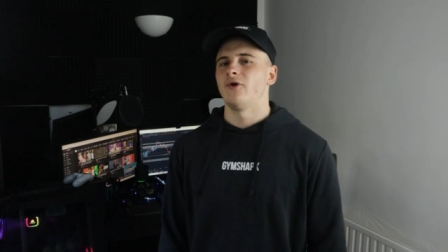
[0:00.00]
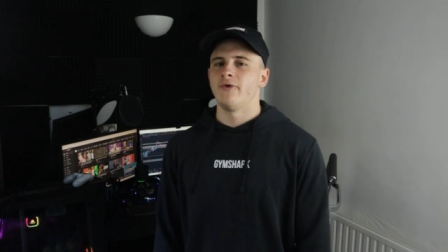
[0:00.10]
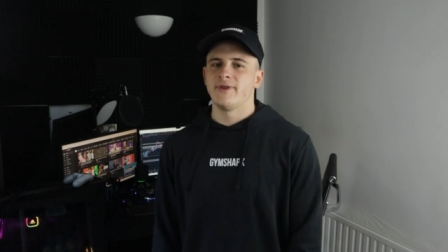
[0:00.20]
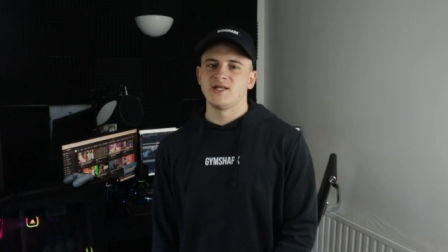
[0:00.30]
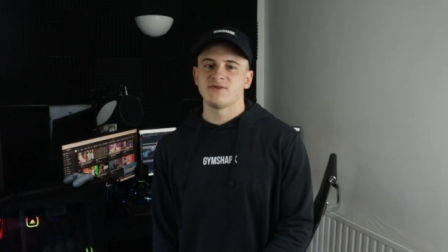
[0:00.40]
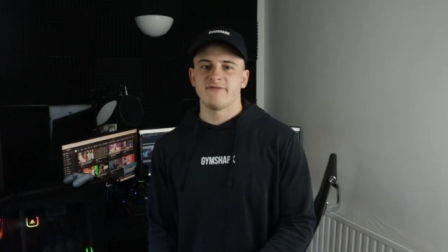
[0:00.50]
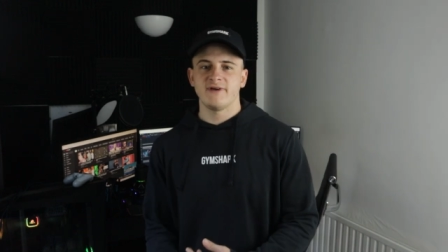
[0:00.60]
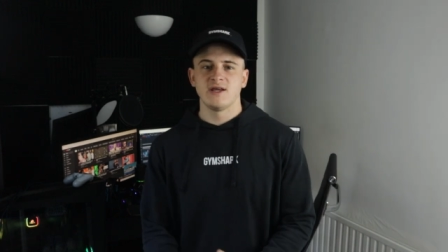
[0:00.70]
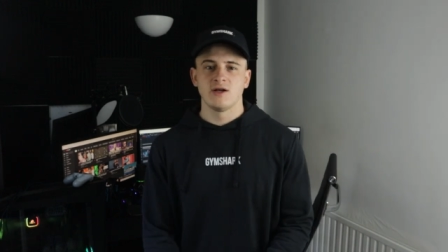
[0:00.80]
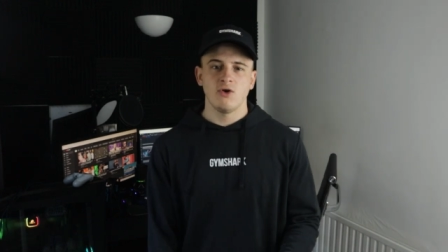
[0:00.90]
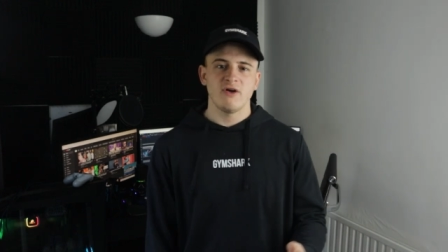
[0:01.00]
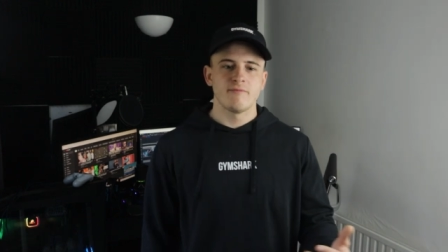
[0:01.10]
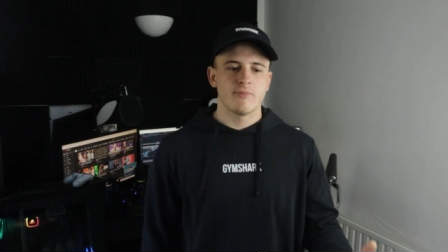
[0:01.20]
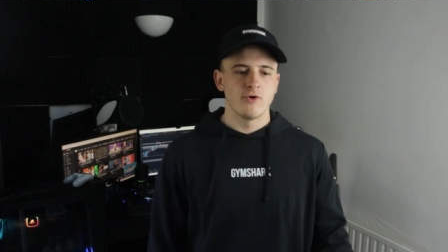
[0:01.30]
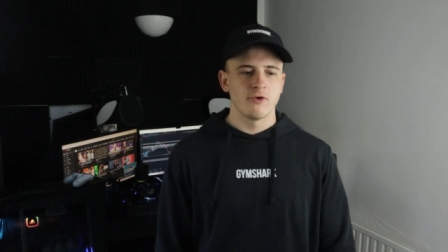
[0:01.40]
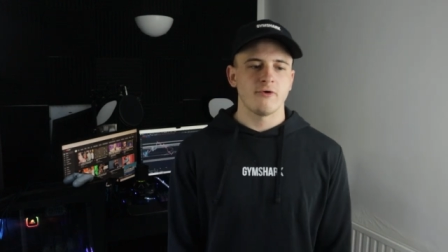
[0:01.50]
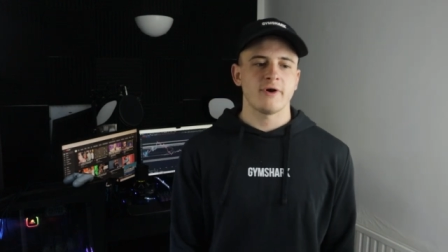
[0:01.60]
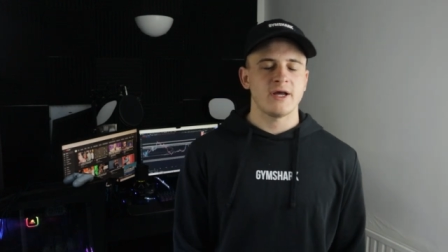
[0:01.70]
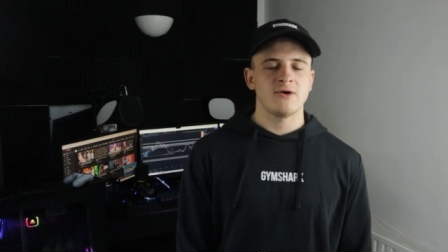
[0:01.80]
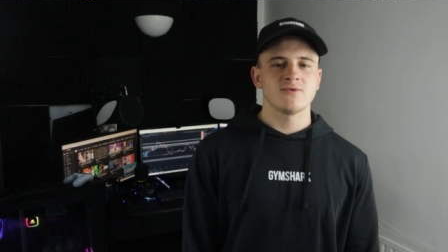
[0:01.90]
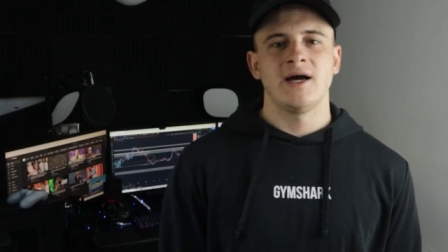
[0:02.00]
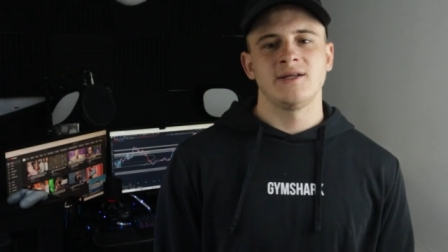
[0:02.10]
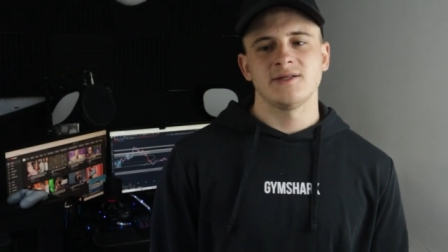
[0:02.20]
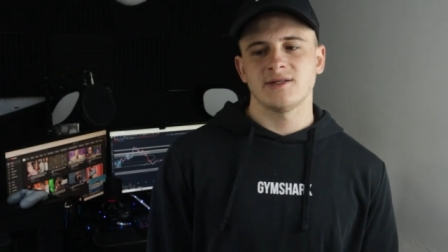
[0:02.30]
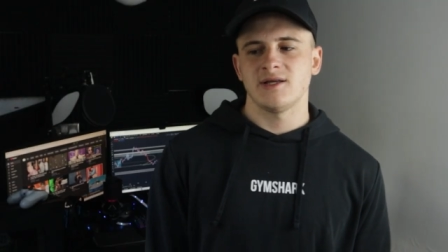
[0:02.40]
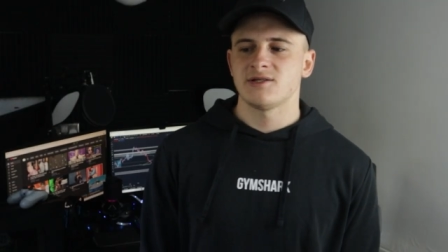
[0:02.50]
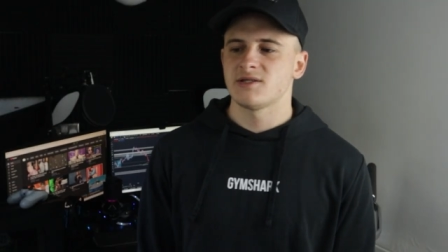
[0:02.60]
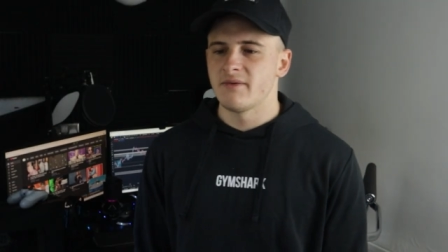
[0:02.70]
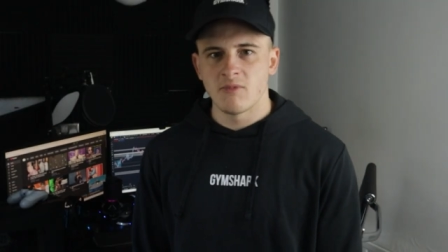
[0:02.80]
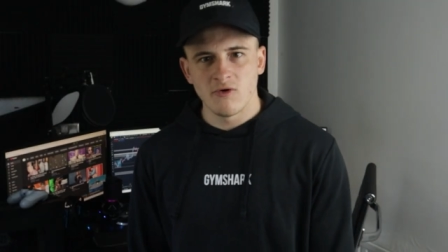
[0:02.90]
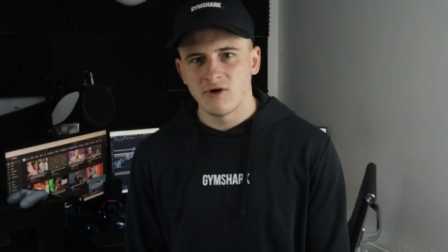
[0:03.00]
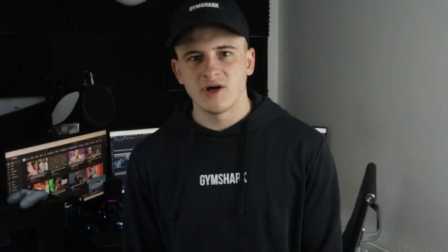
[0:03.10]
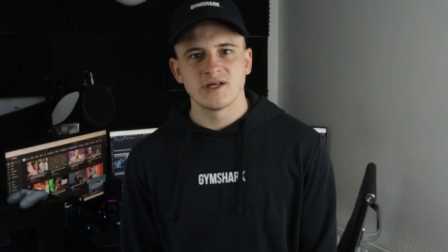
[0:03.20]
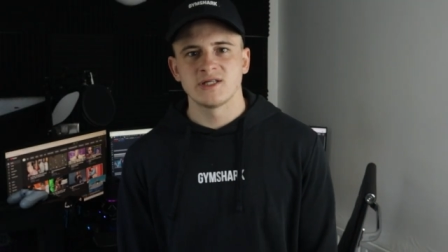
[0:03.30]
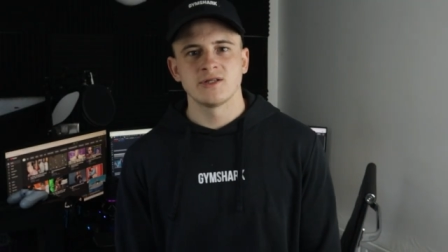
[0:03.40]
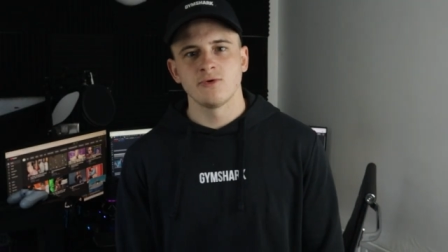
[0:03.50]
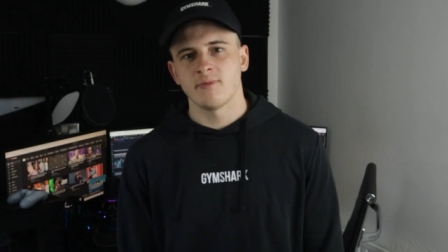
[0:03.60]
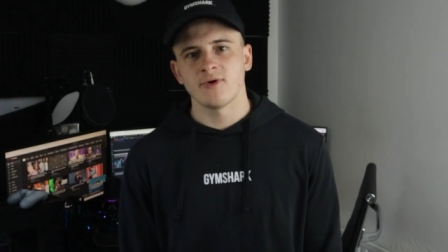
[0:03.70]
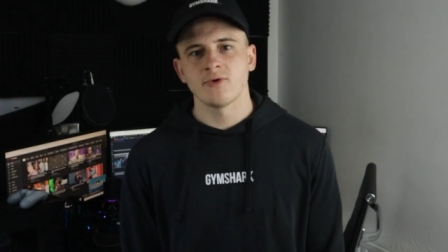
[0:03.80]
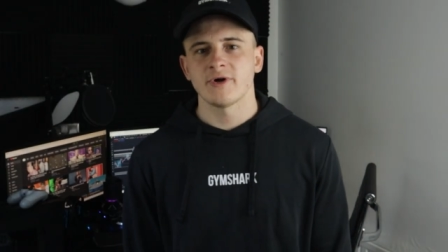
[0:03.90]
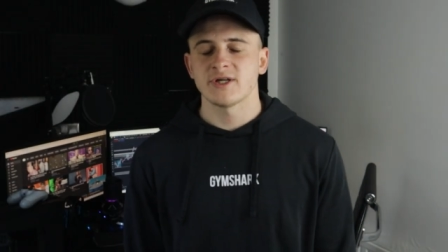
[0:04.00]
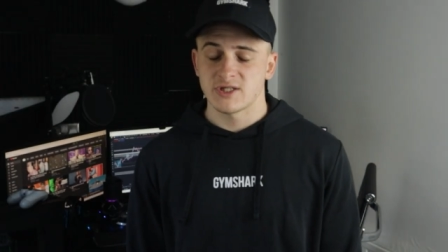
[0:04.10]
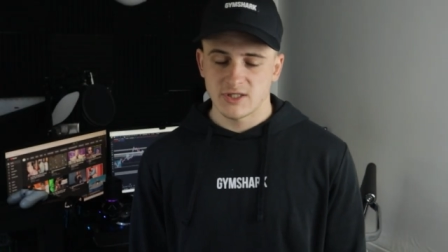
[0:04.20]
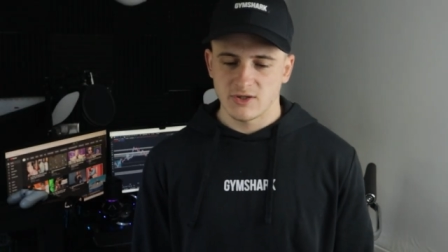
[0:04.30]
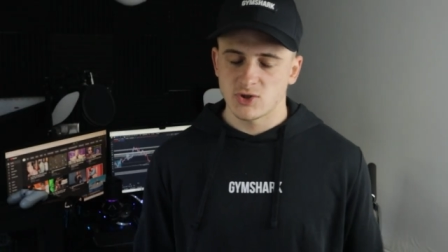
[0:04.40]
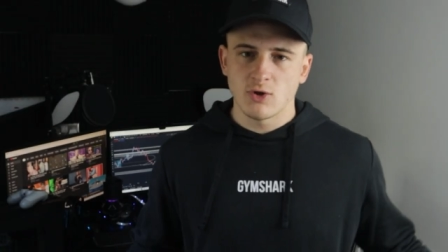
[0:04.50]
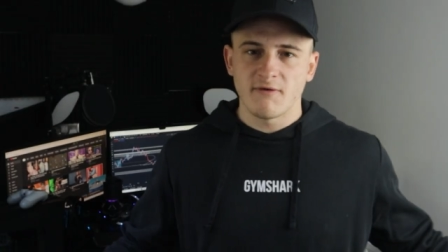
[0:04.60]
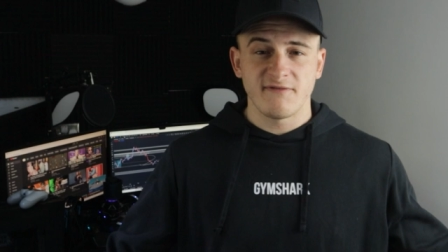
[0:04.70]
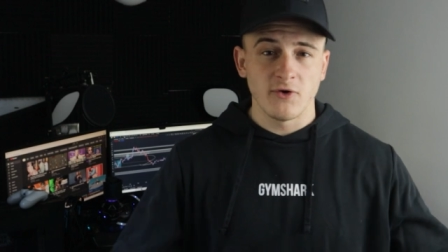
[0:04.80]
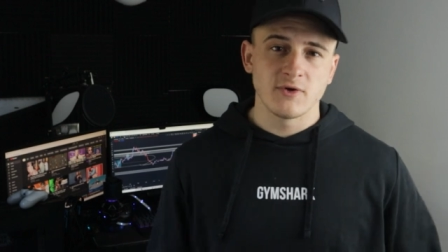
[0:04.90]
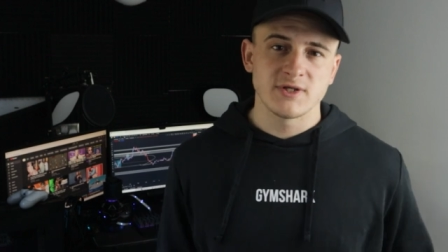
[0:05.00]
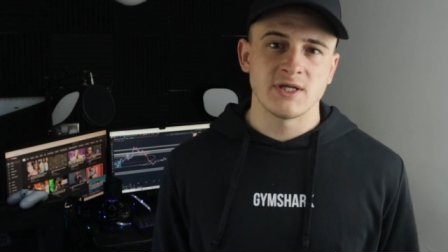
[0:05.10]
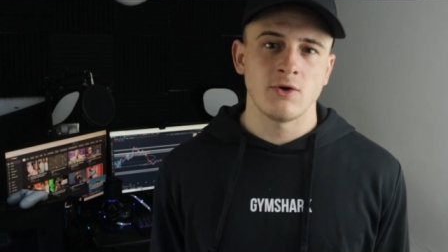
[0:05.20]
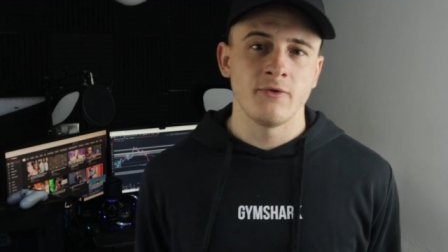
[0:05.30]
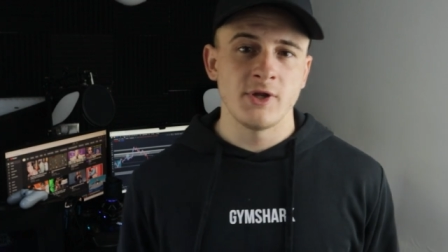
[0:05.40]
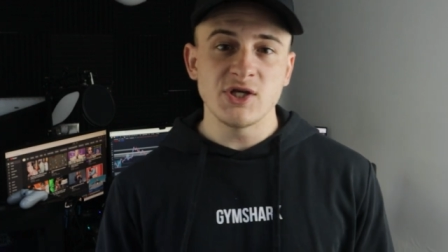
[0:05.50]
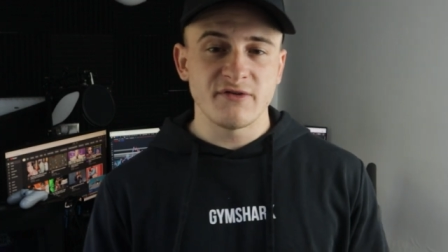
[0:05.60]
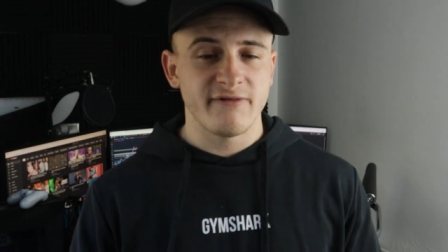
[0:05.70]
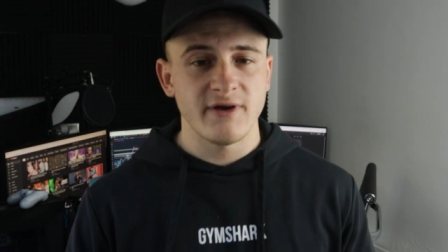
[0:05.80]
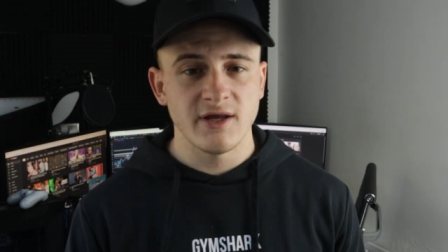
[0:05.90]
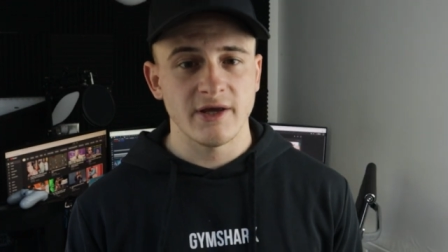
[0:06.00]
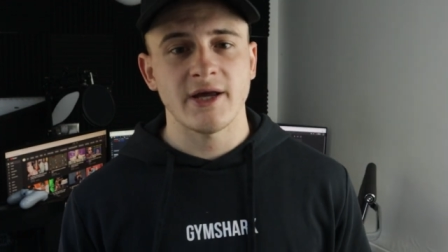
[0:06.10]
on these fake live broker accounts and it, it's demoralizing your progress. Stop focusing on these fake